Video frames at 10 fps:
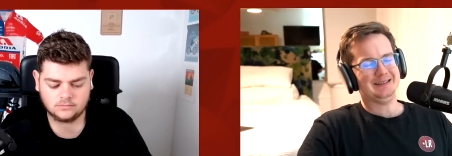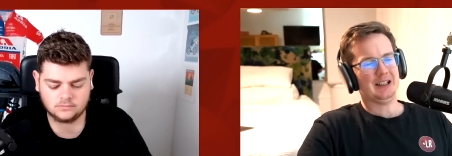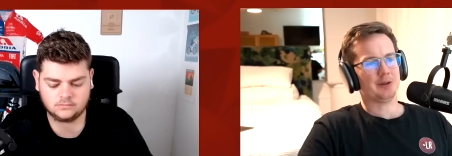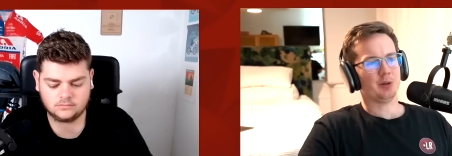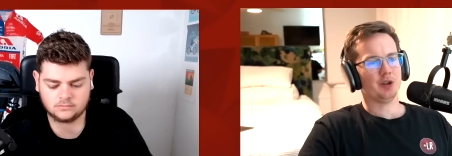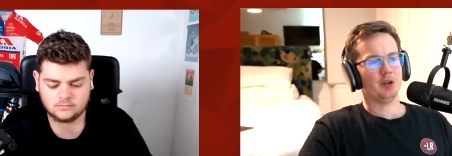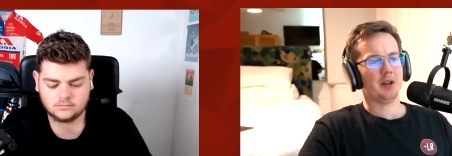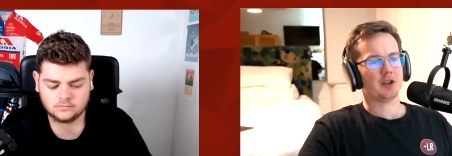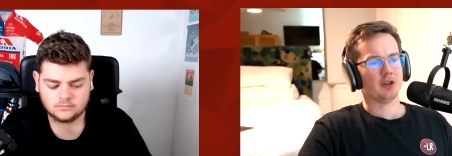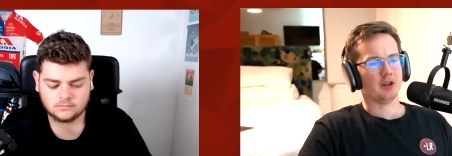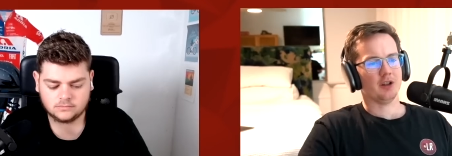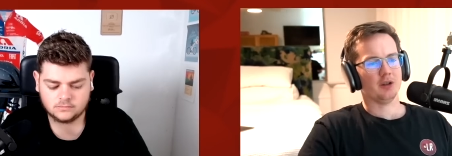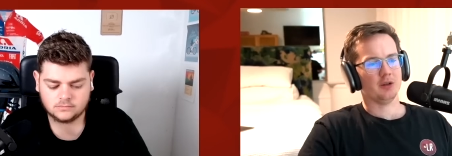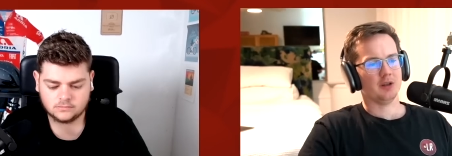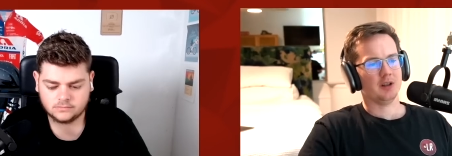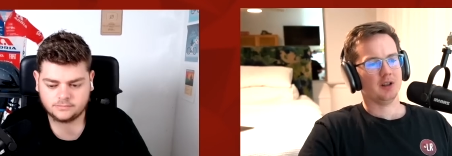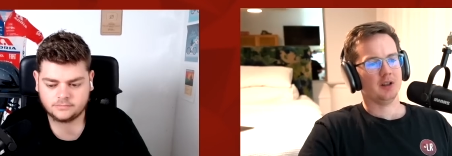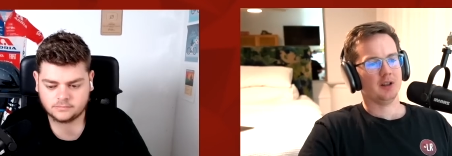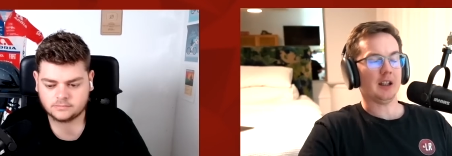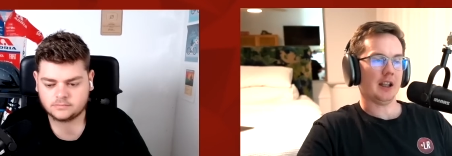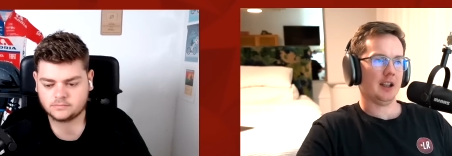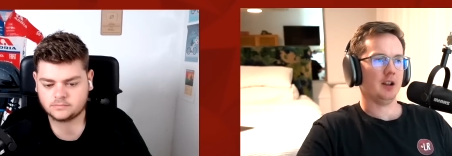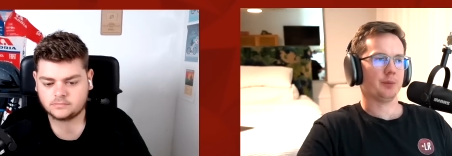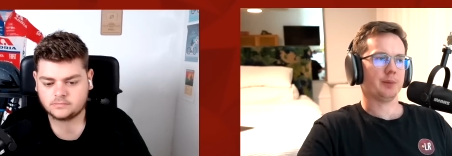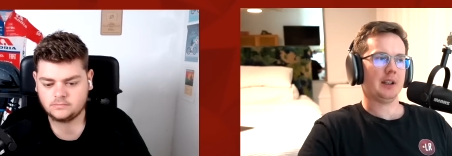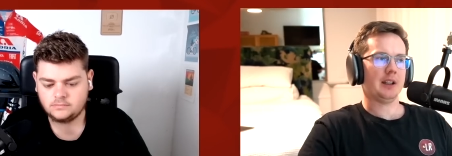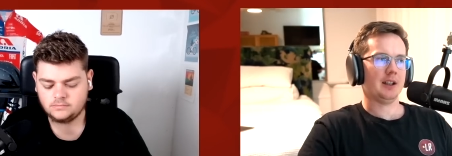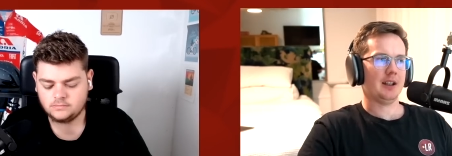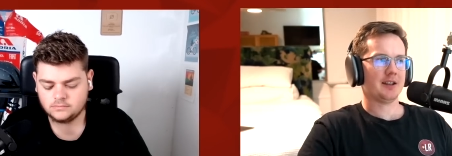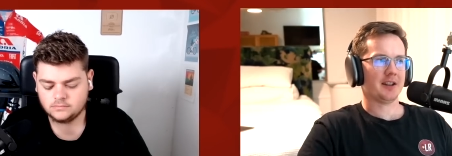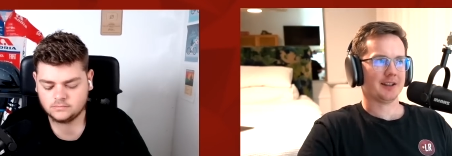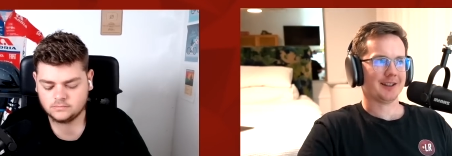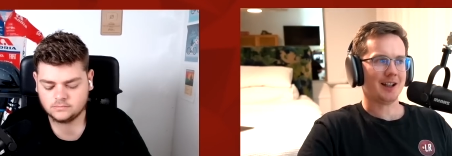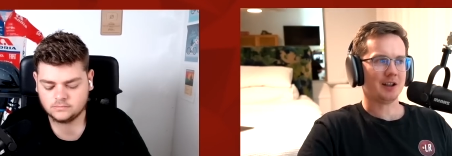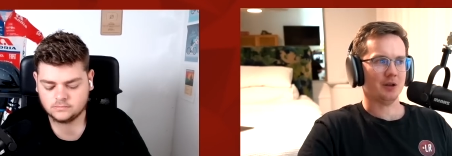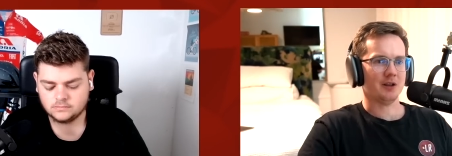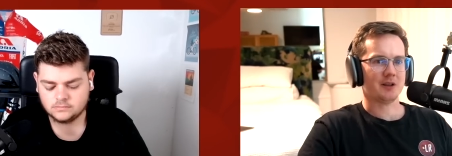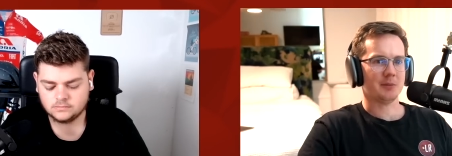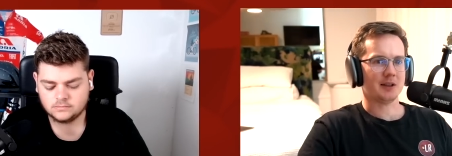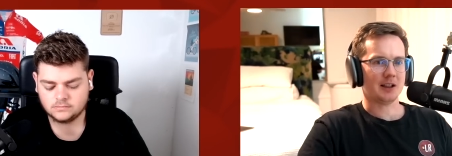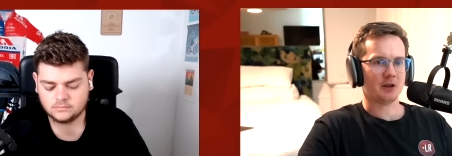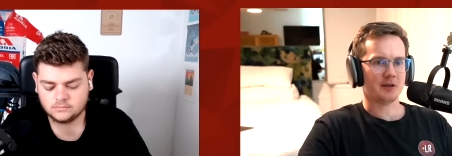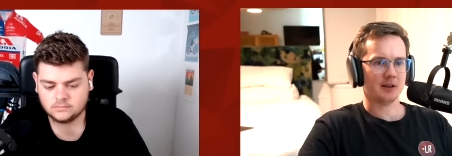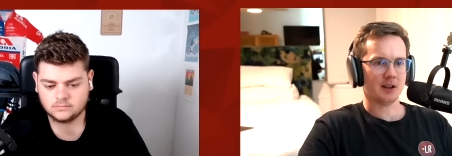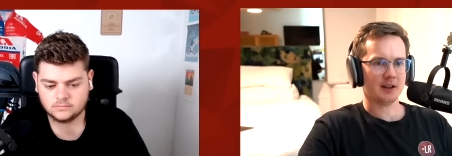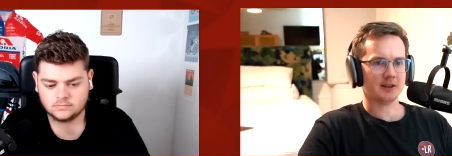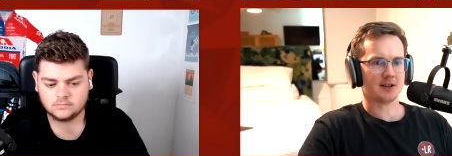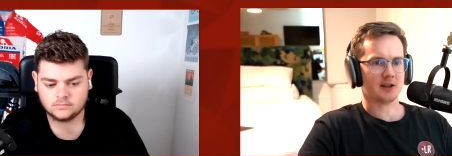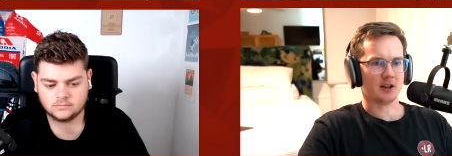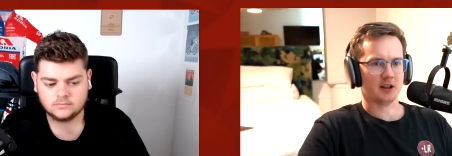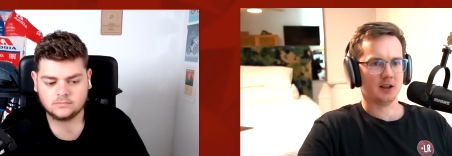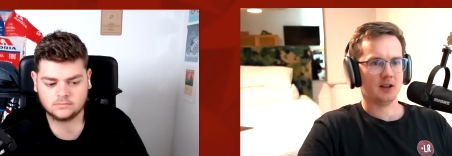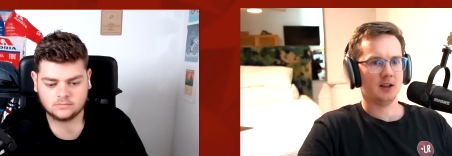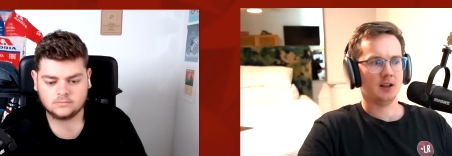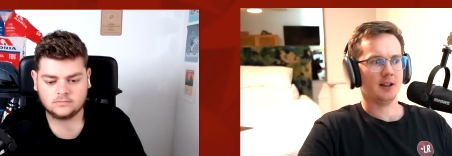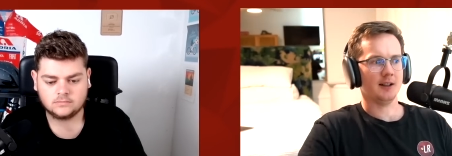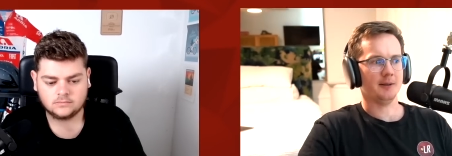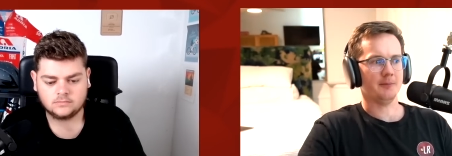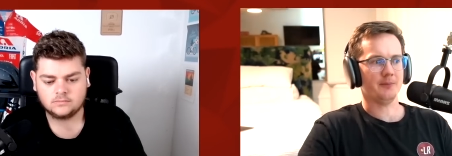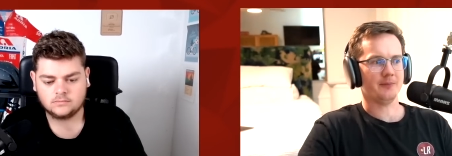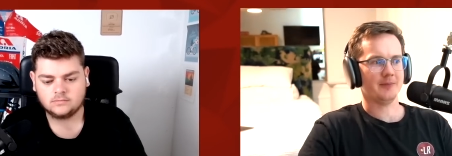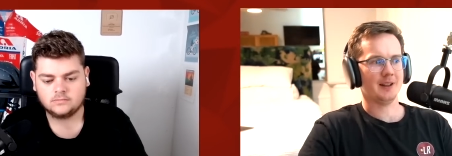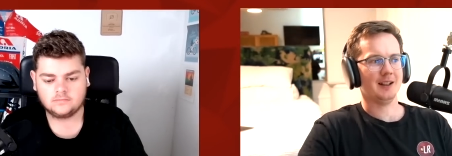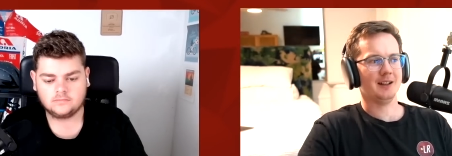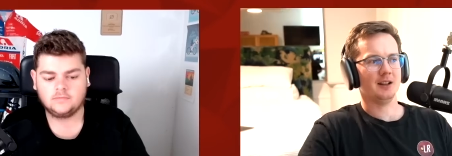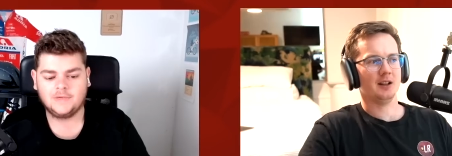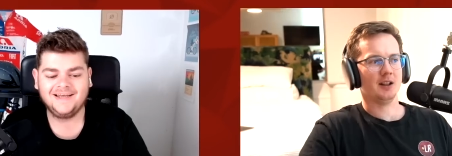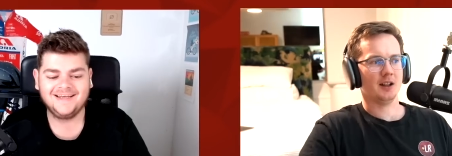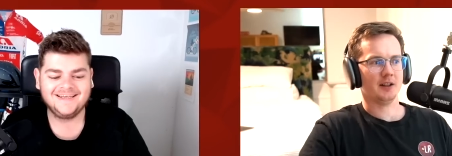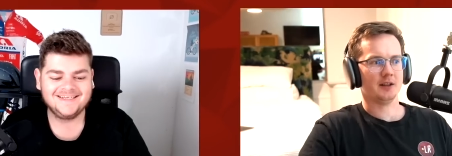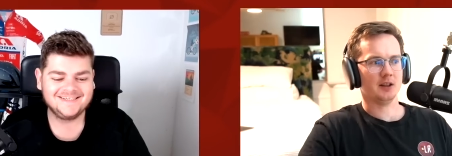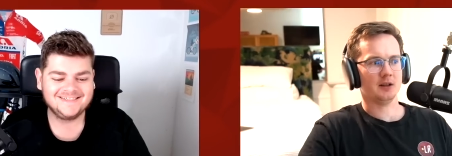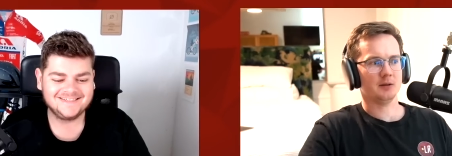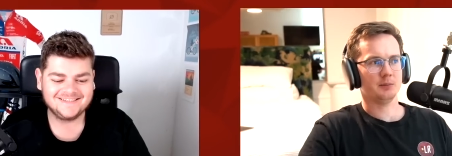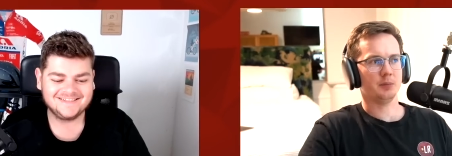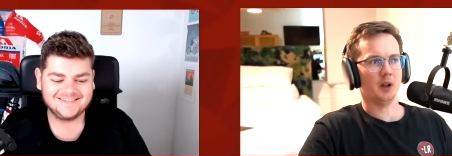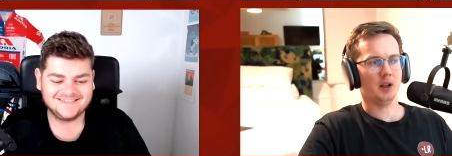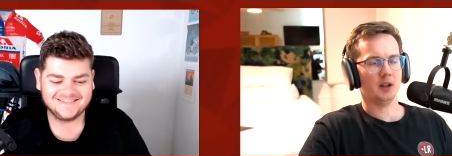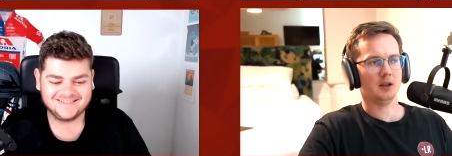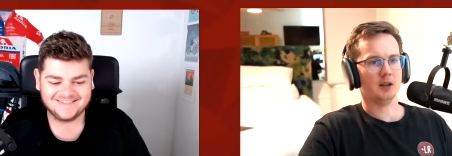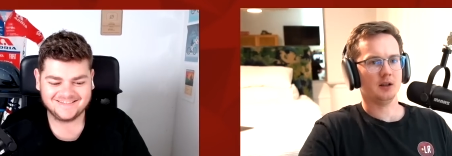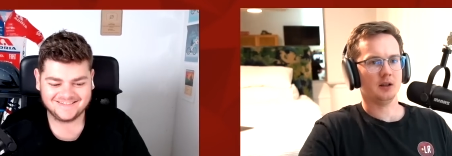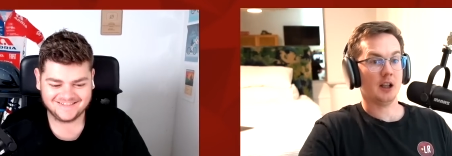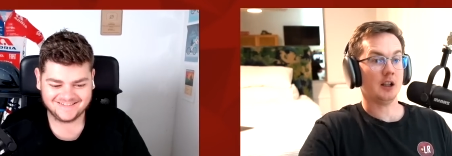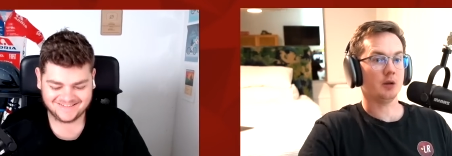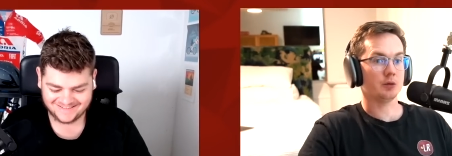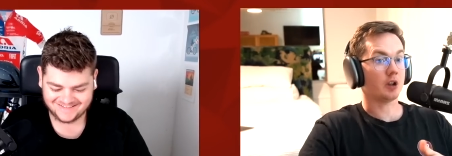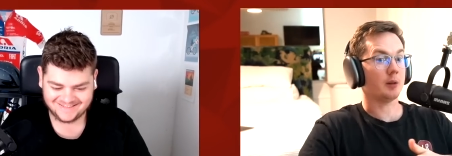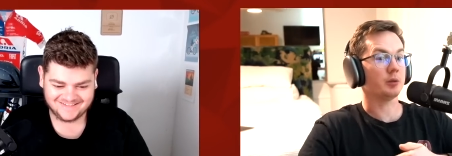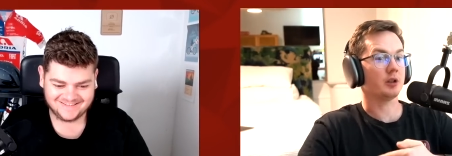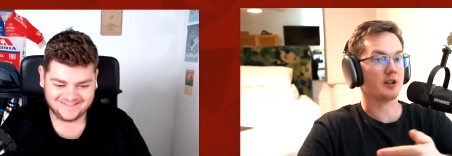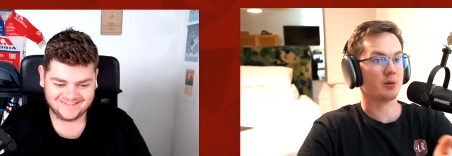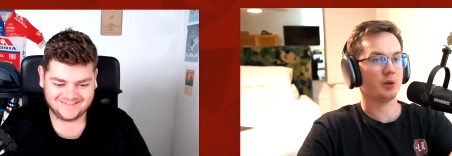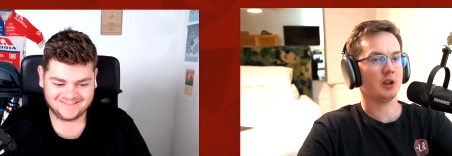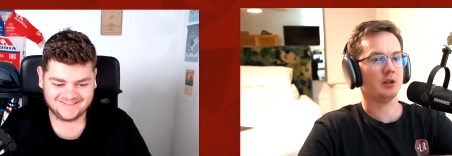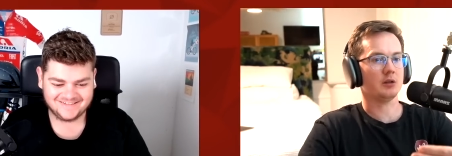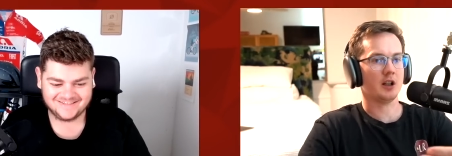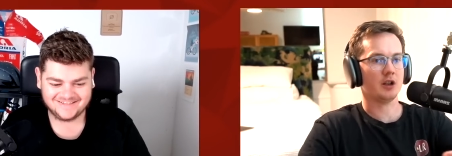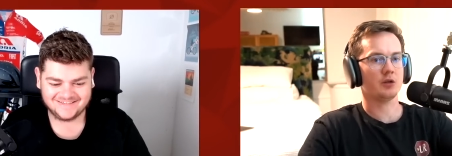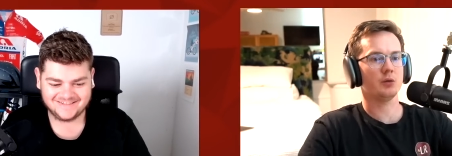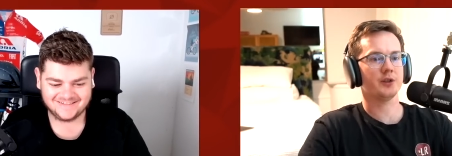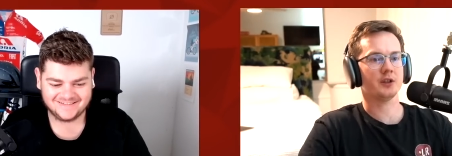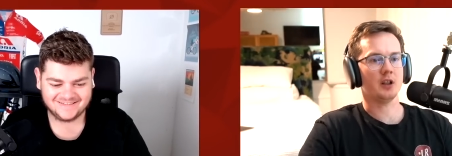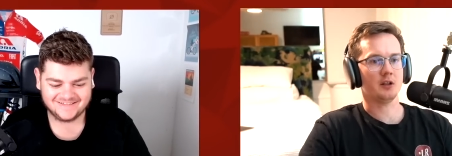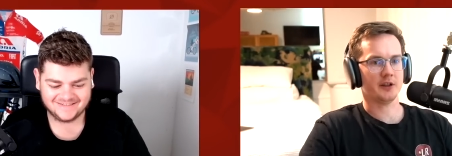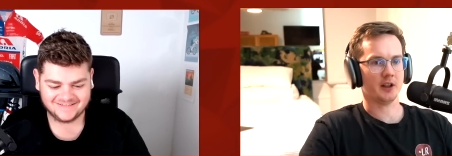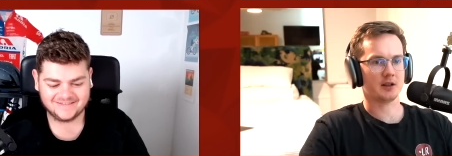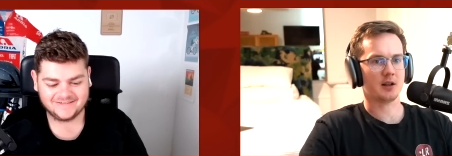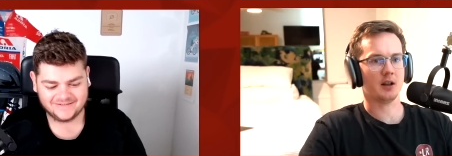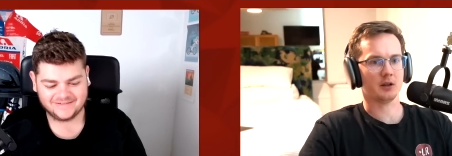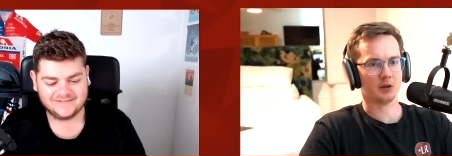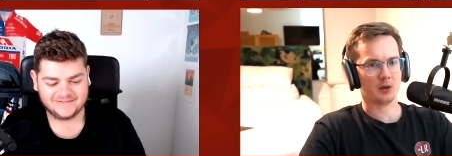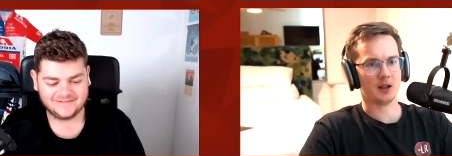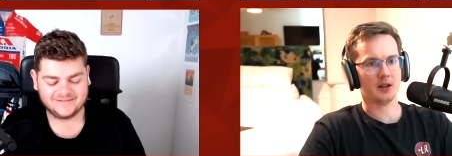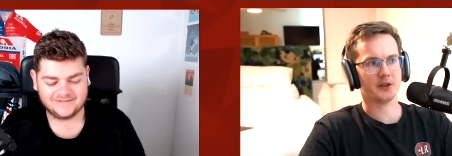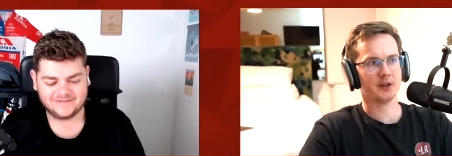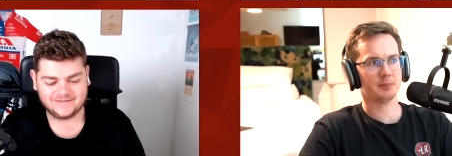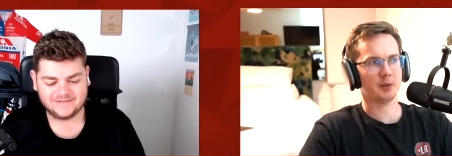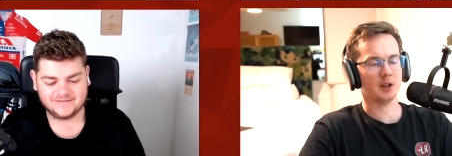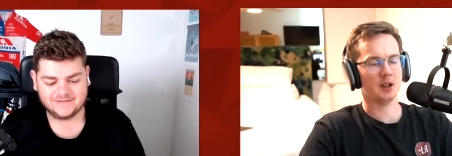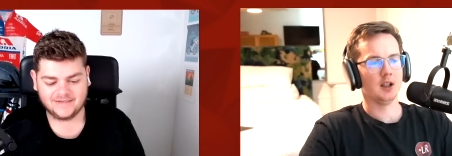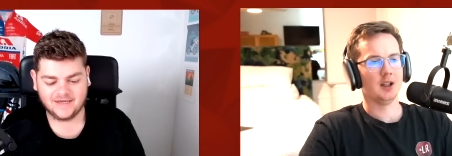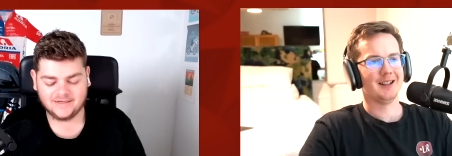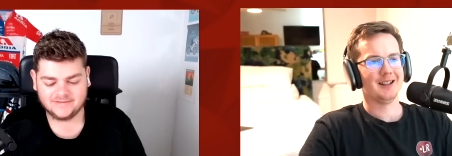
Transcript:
Speaker 1: It's what you mentioned, though. Yeah, he's like Taco. He's going to be Taco's little understudy, I think. And he'll try and progress to winning Grand Tour stages like Taco has. But yeah,